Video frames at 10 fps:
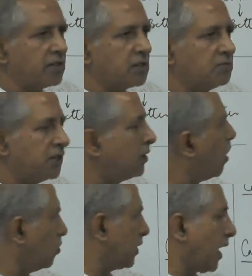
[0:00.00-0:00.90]
assumption.
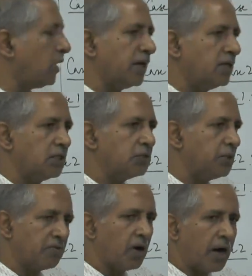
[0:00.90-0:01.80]
How to calculate this,
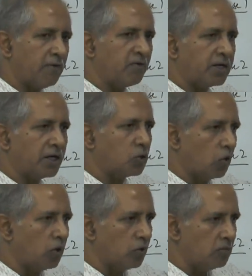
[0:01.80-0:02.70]
we have not, I have not yet
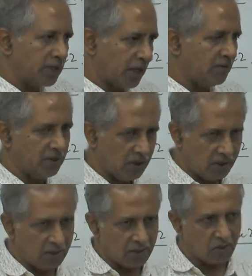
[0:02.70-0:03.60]
told you, but I will
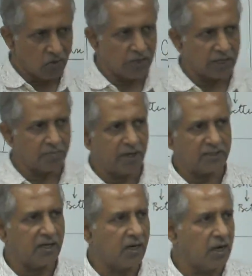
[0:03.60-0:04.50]
do that
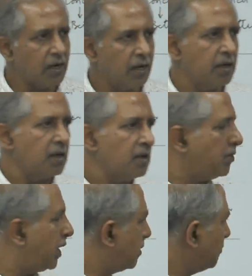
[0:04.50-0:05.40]
presently.
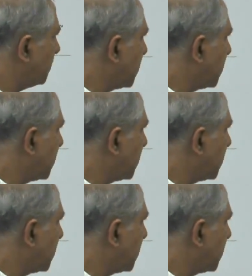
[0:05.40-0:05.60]
But with